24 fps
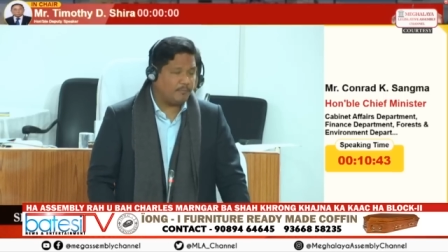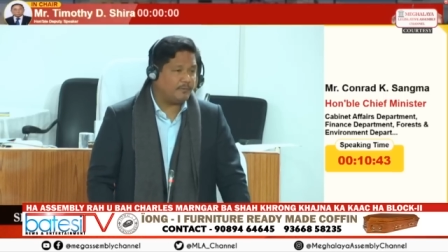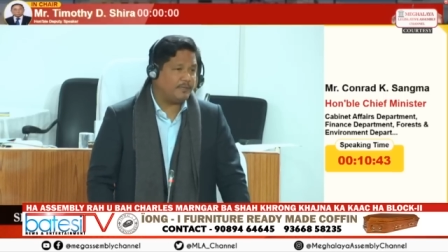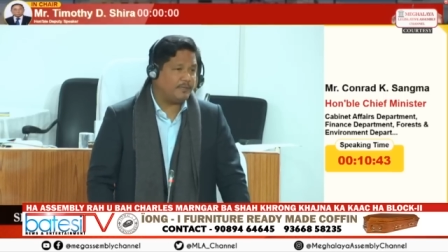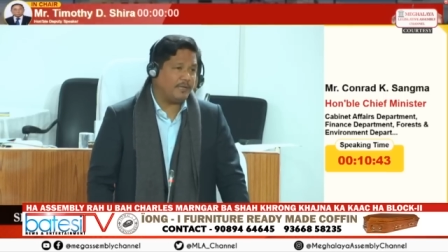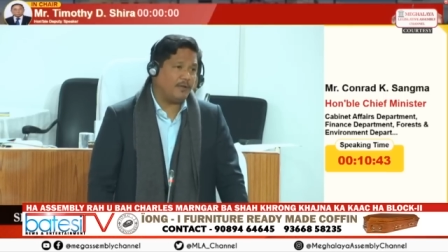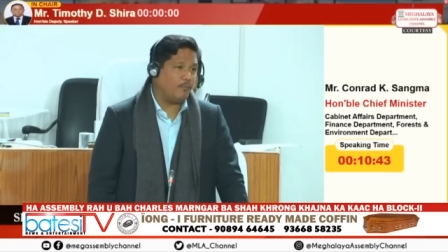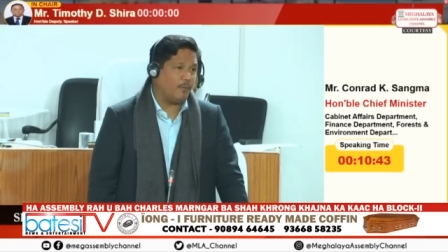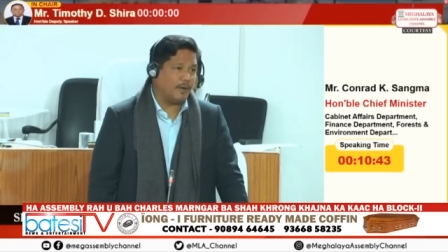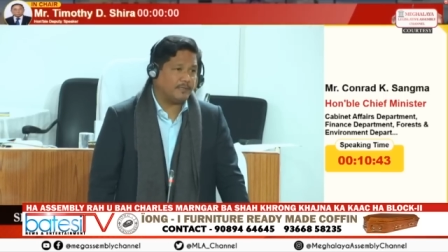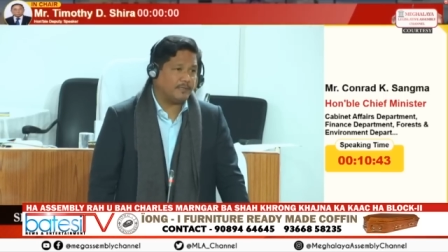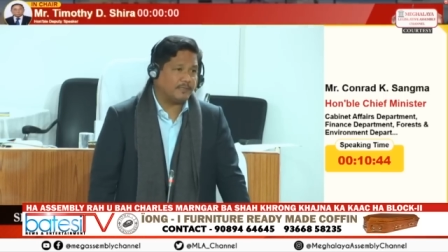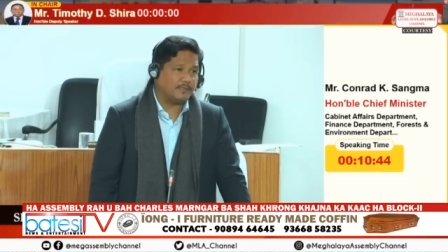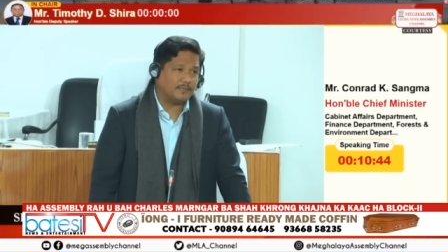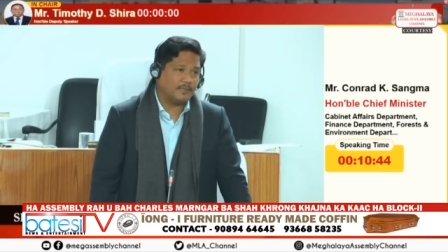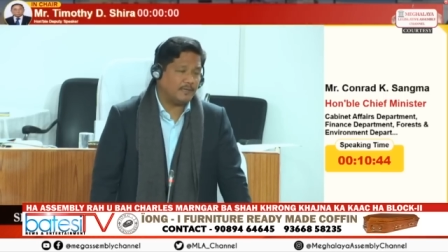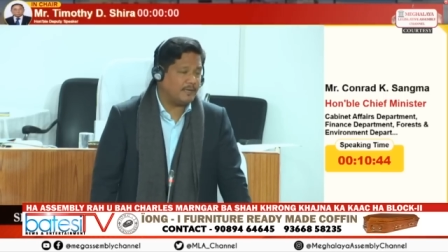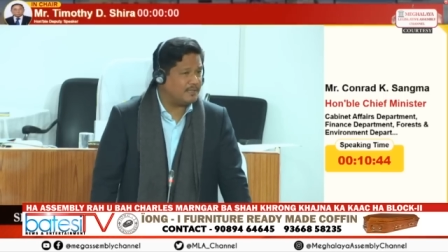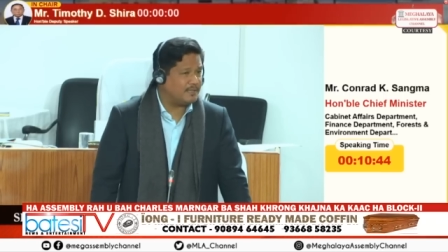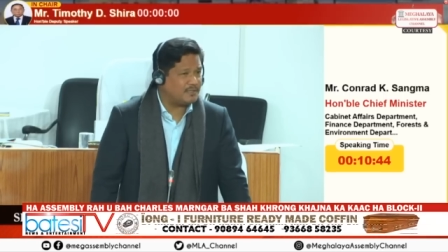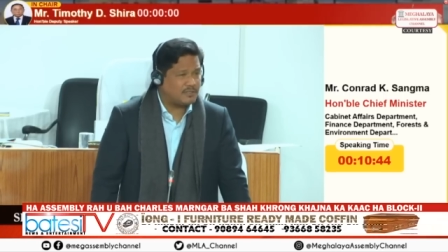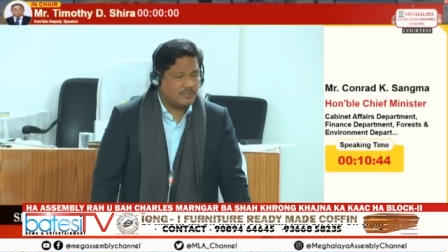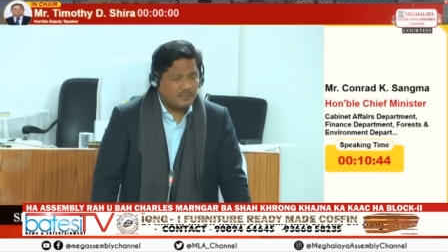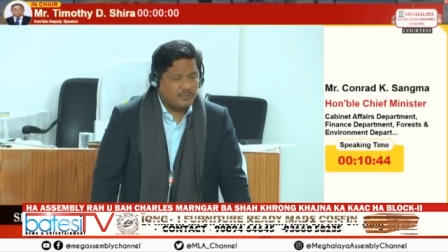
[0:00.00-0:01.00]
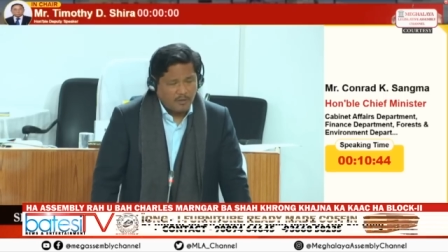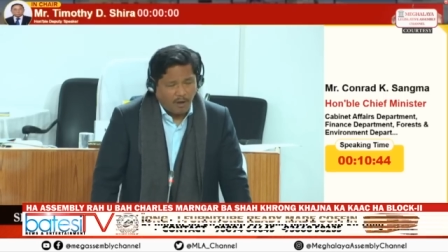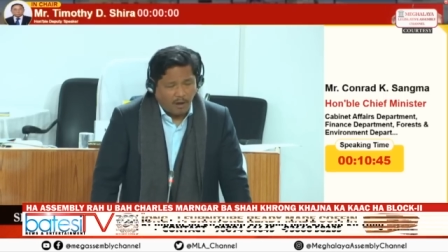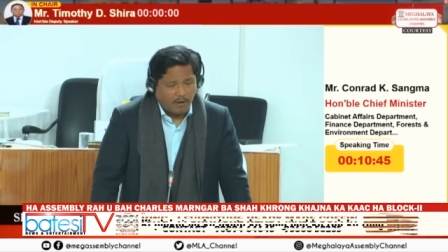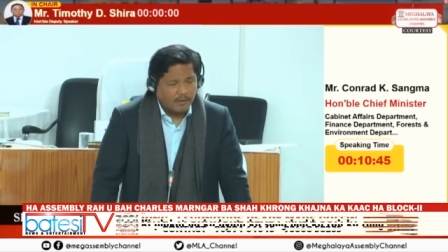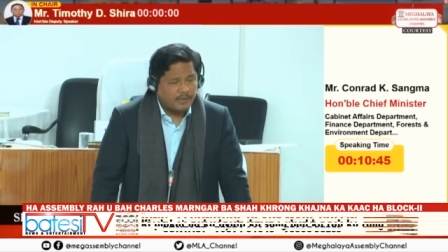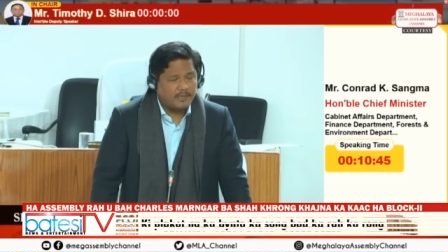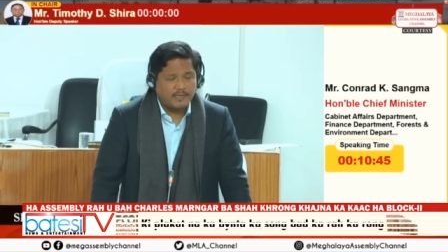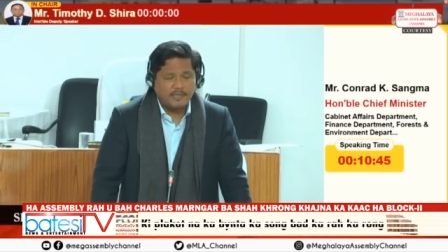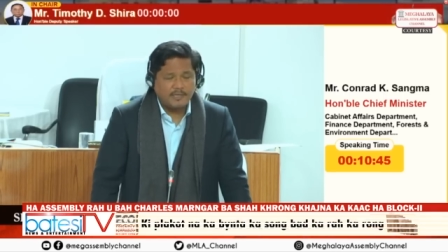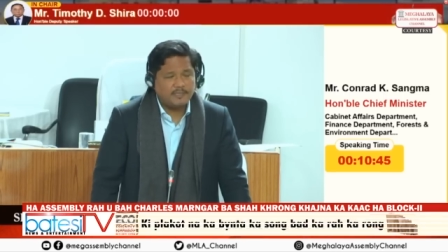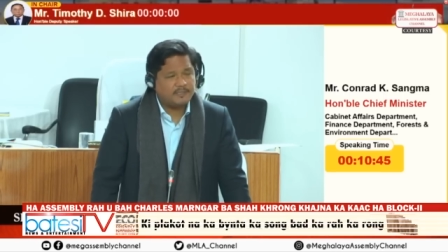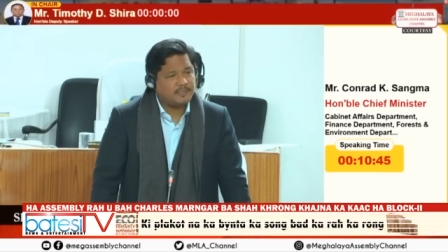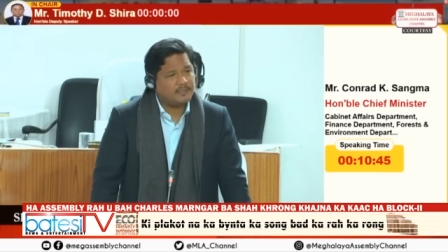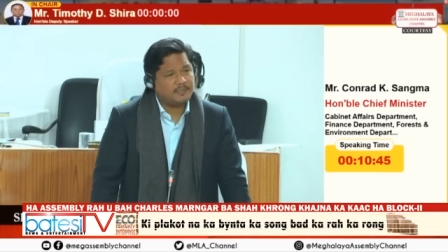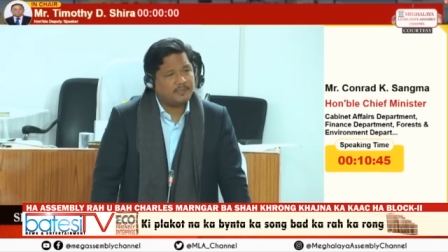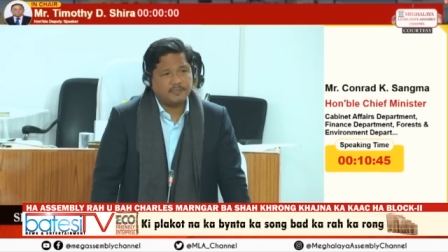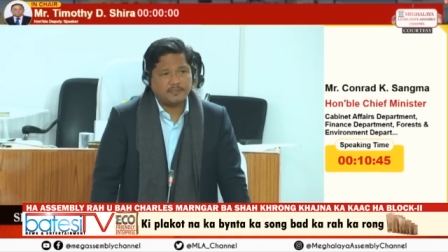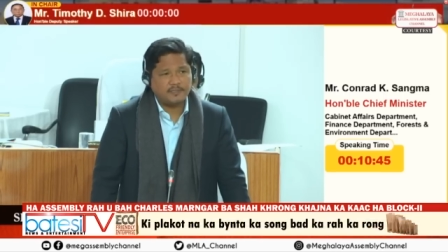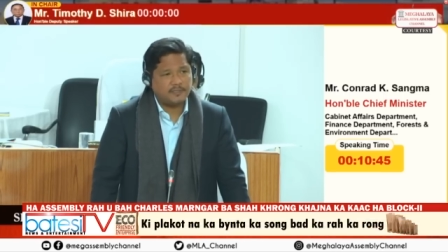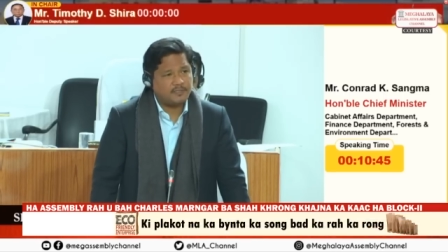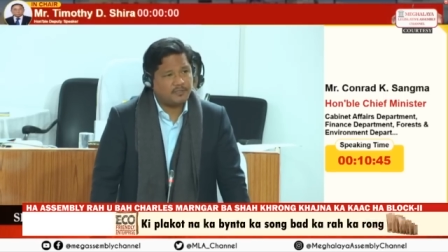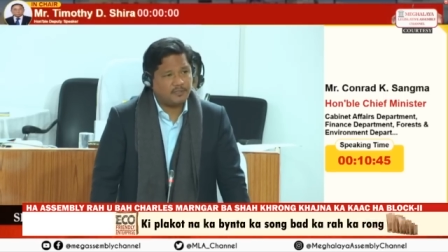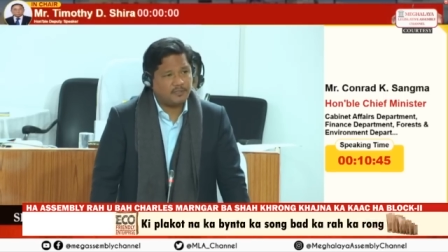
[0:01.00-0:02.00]
day one, sir. It's not an easy
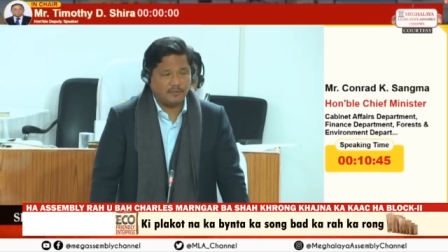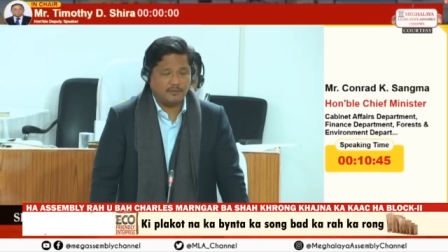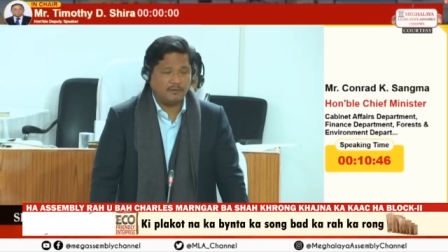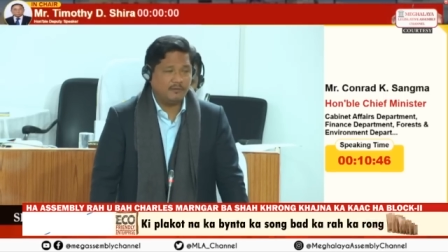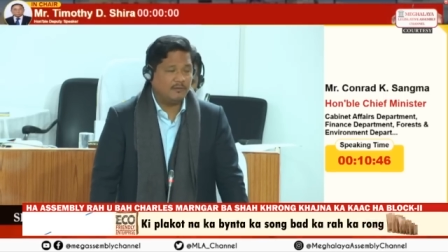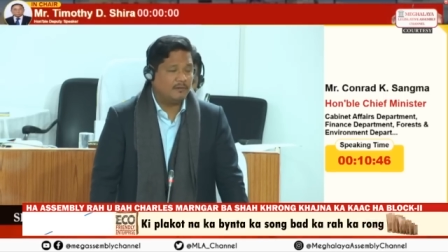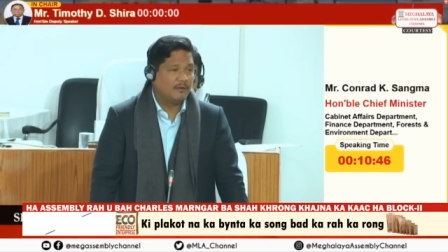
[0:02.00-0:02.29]
decision.